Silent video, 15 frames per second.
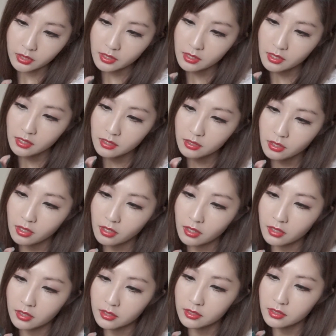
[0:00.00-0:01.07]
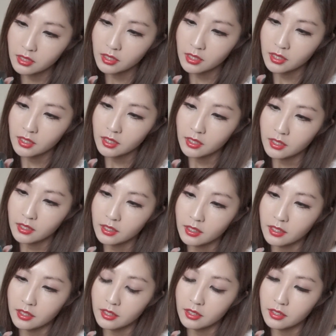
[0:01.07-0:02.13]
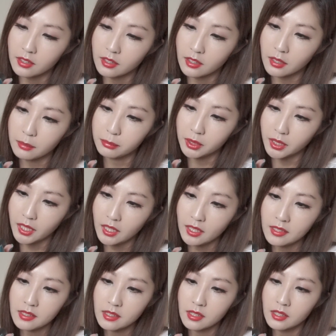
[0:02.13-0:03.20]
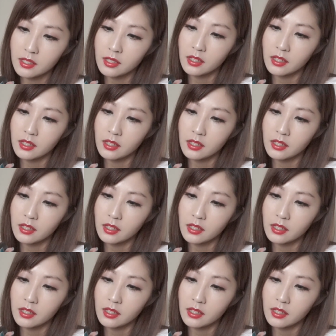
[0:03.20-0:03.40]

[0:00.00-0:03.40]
This is called Ablaze.